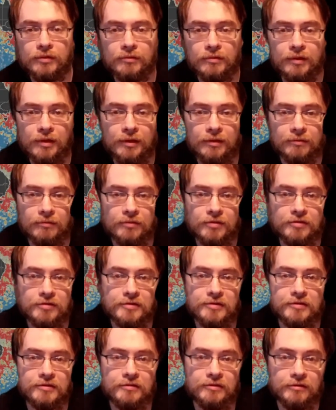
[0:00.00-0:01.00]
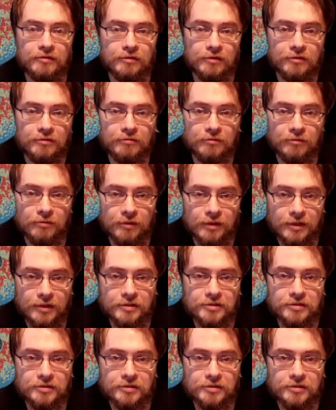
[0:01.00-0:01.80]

And since industrial age,